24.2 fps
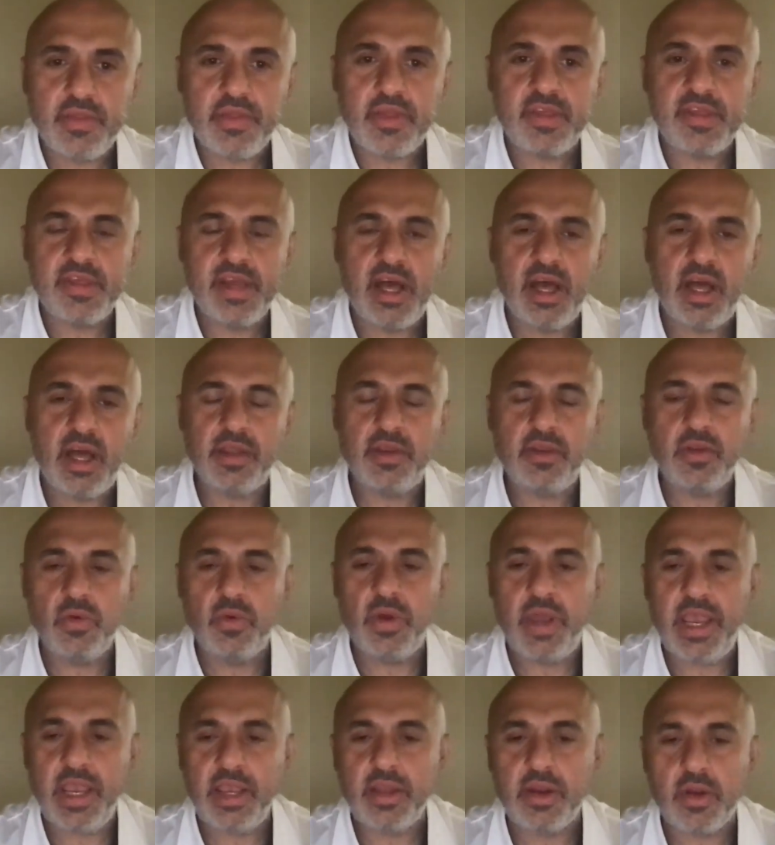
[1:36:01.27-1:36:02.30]
of the Son, you
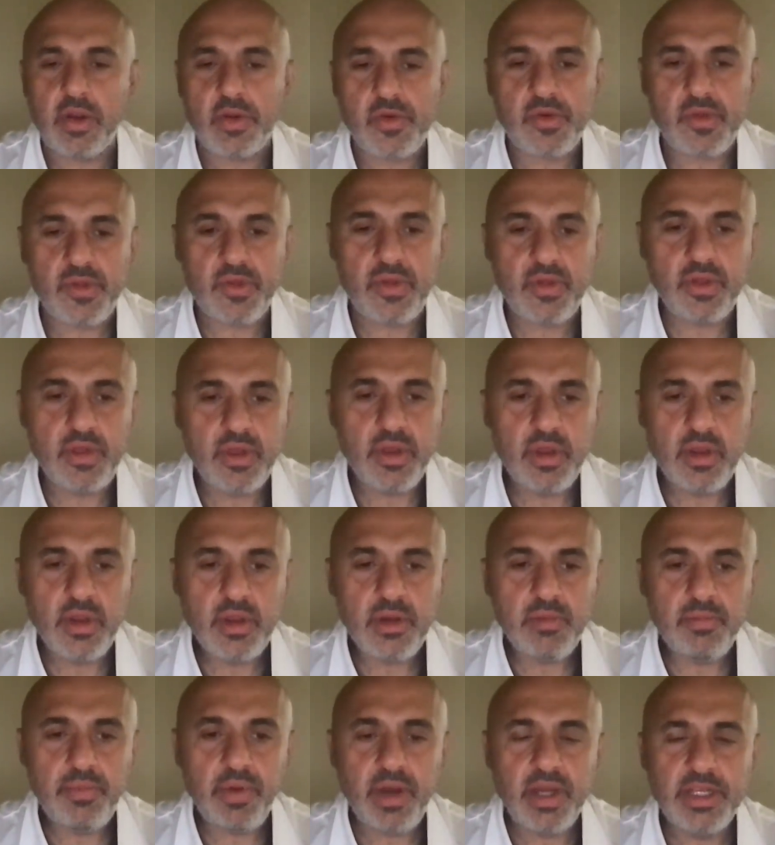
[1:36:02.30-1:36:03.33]
haters?
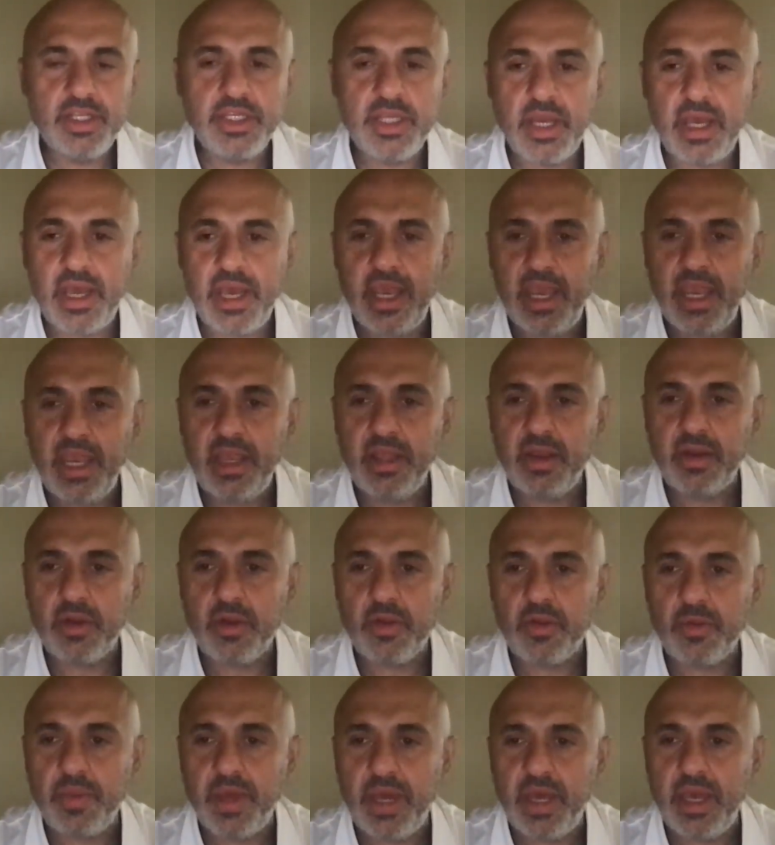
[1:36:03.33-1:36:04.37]
Bunch of
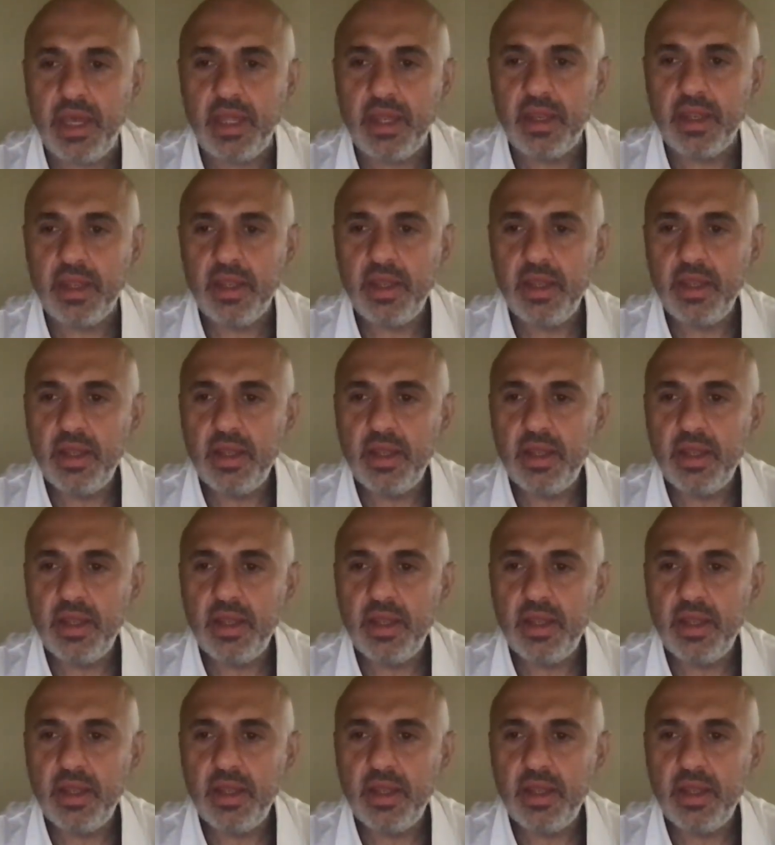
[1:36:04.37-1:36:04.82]
haters, man.